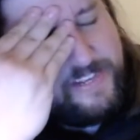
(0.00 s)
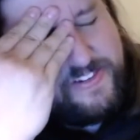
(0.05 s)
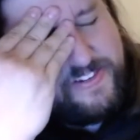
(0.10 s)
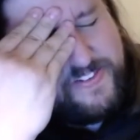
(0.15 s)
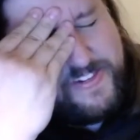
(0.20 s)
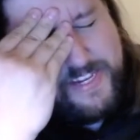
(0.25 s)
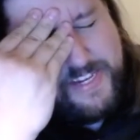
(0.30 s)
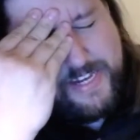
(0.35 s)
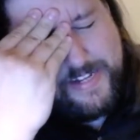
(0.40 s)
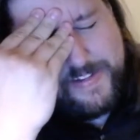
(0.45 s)

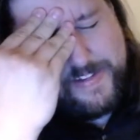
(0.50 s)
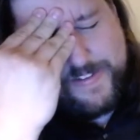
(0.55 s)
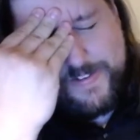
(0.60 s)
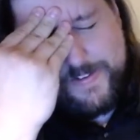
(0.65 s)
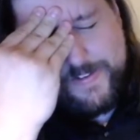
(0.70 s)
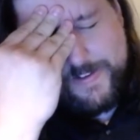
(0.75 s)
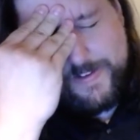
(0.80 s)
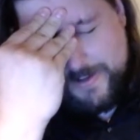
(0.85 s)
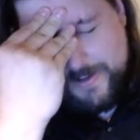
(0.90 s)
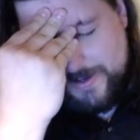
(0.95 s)

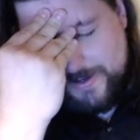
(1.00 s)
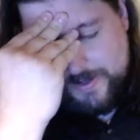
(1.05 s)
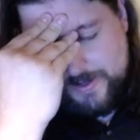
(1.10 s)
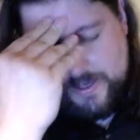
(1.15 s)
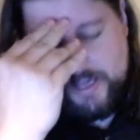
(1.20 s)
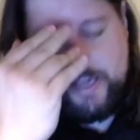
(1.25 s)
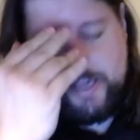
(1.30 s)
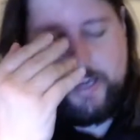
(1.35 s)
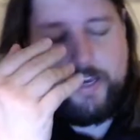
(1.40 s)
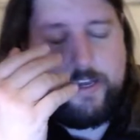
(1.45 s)
sense
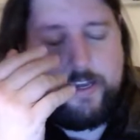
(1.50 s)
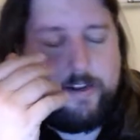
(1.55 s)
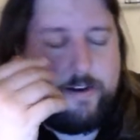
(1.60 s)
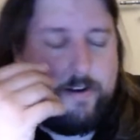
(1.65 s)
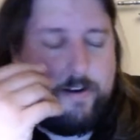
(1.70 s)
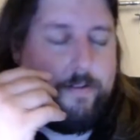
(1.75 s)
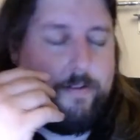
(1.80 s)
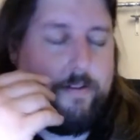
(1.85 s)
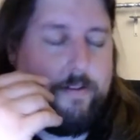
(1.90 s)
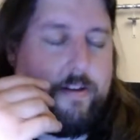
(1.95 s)

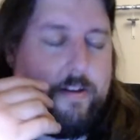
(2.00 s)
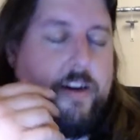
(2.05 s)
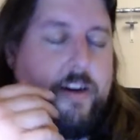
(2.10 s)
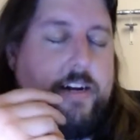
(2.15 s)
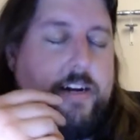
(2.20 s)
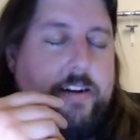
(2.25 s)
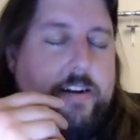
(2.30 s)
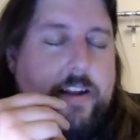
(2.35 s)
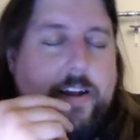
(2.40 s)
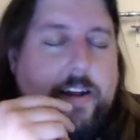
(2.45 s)
in the
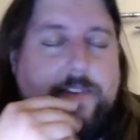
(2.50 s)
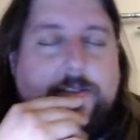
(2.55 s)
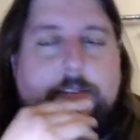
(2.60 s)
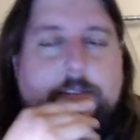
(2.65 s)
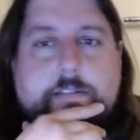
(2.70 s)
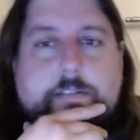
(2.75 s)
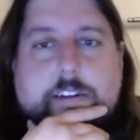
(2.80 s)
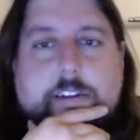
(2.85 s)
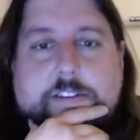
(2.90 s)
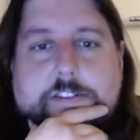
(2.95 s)
context of
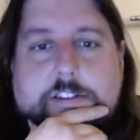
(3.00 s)
the rest of